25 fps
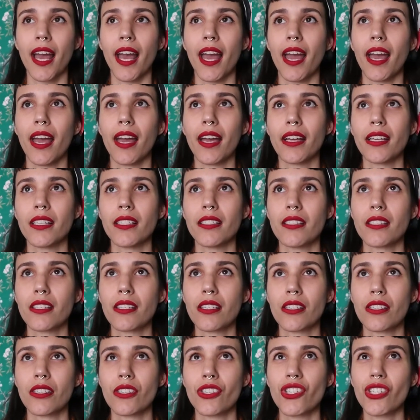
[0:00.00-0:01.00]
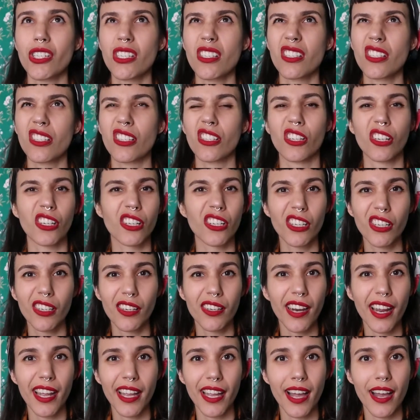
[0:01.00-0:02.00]
and just look
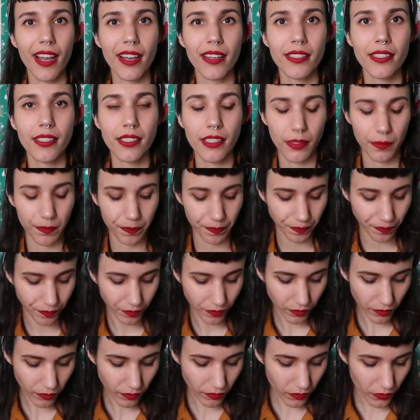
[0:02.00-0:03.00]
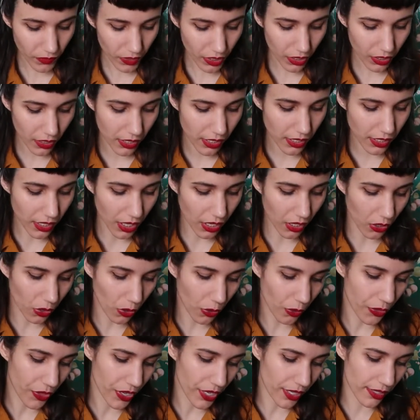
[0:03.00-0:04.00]
good, I guess.
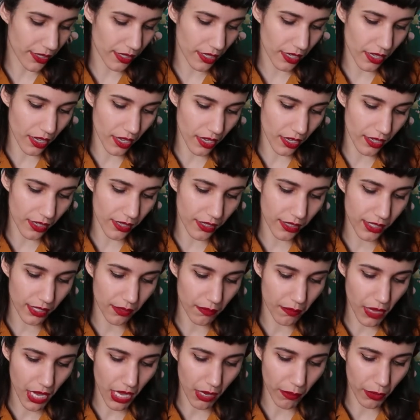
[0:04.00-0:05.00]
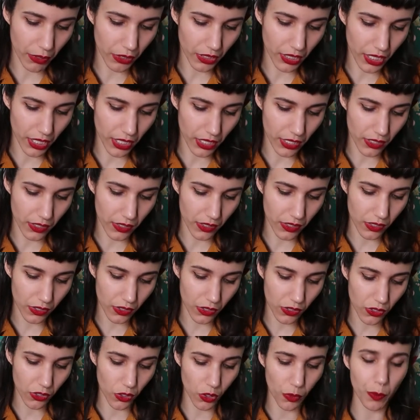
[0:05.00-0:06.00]
So this is Maybelline's
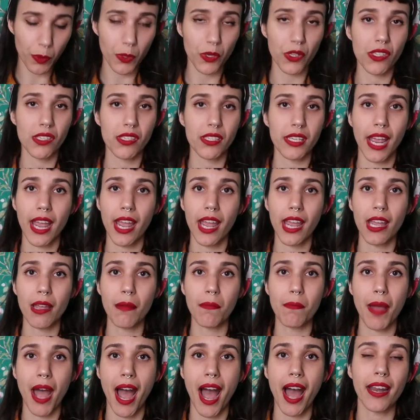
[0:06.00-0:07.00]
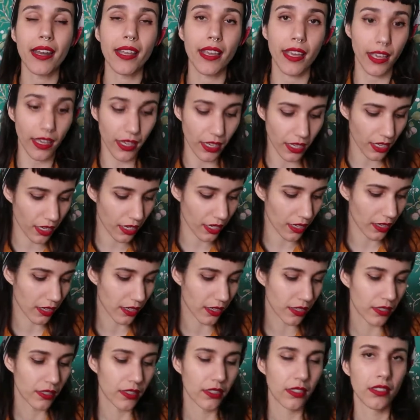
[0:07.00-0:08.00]
Super Stay Matte Ink.
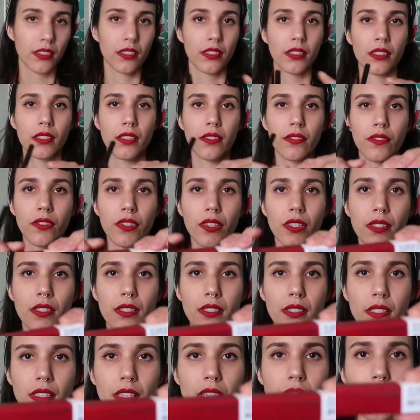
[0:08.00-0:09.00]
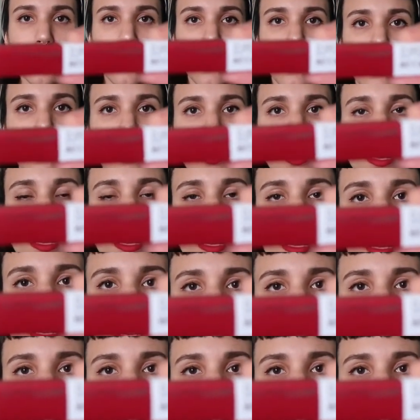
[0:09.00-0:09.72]
Let's see here.